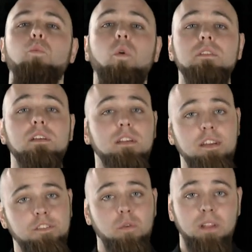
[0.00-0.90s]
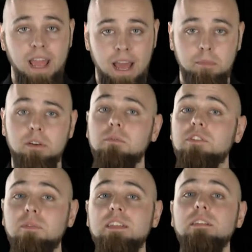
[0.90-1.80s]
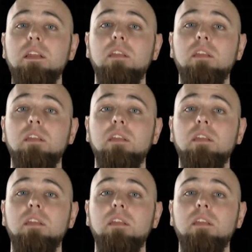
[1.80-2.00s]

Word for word: Wardenclyffe lab was recently